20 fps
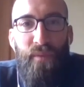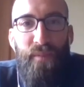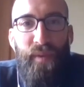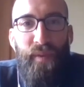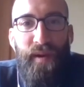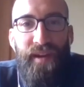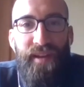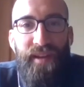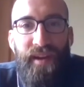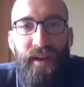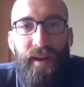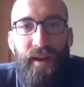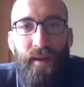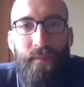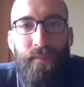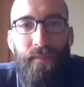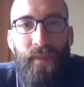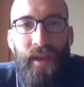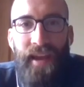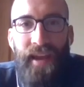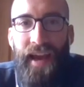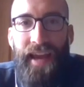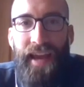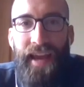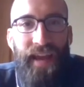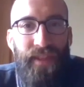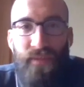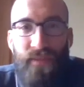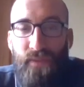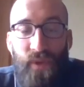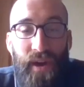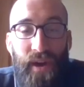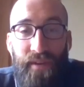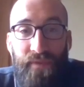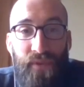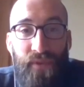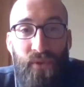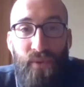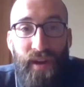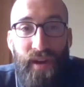But yeah, you had a
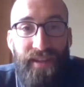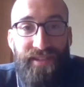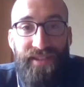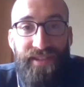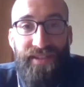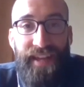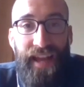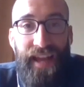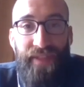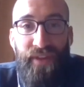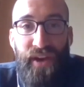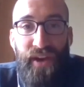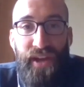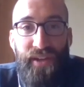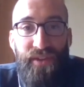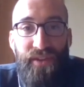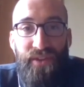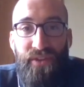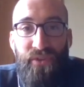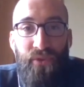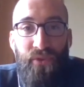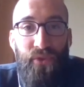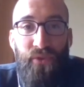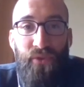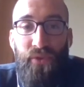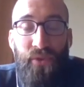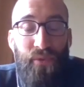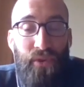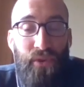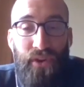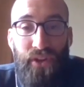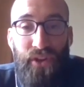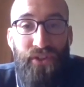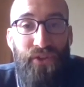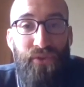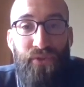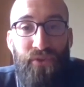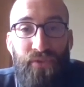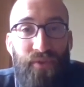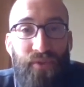few races that I thought you were going to
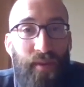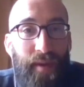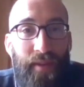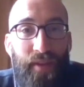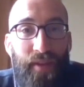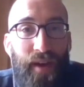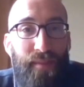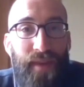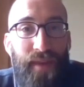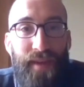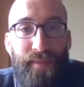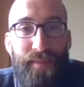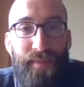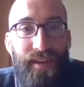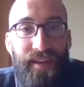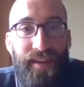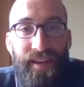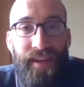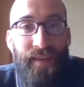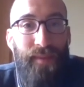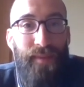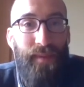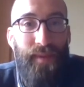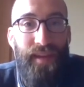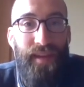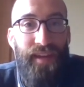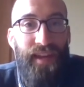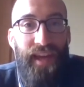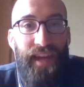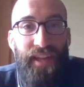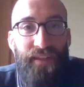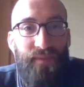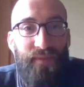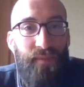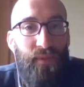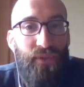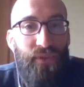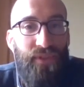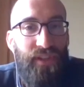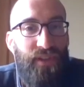choose from. I thought maybe E8s
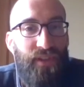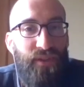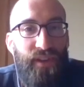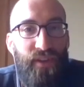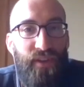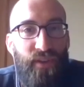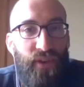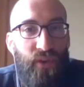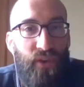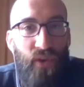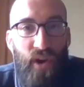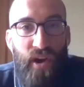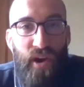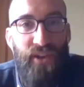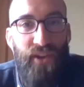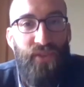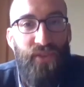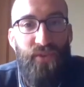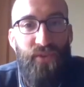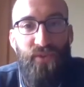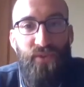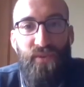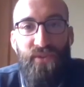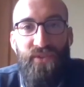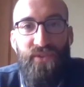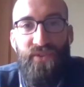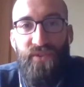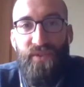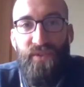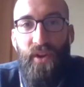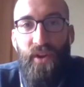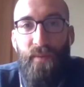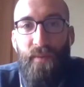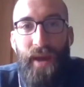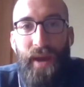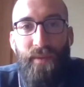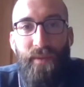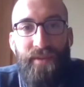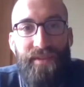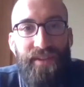from your senior year in cross, which was, you know,
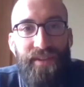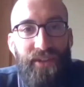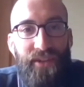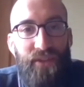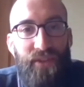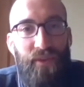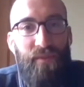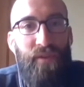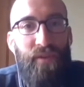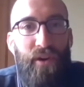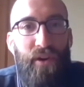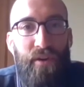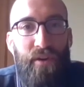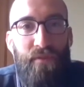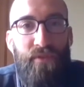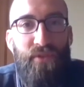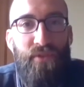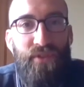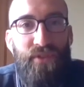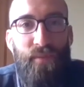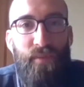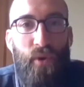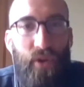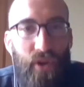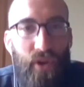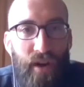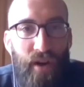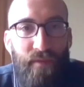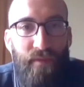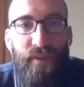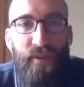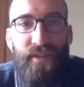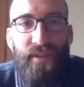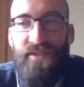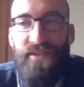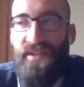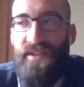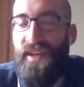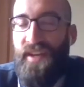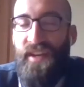Matt was 6th overall, first team all
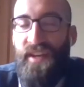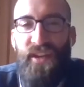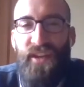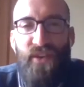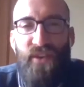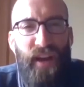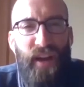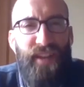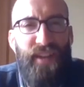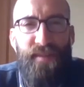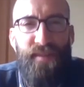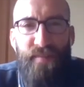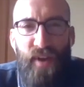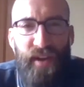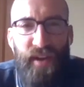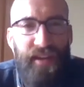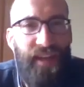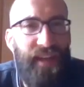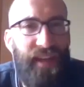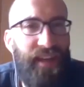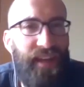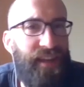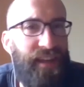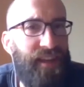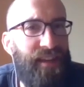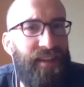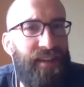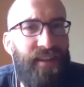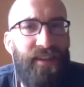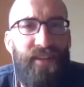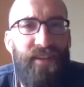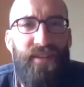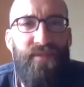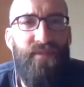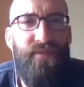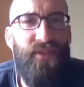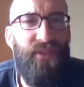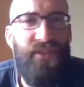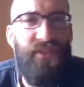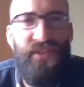conference. Crazy mucky,
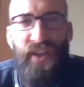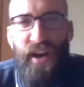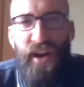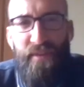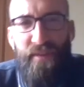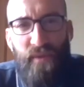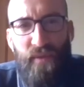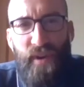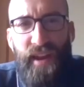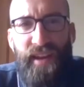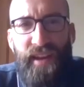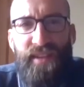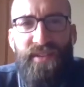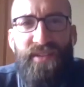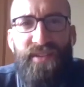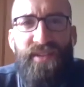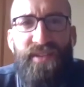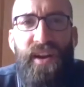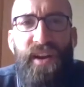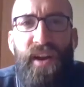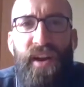just tough race.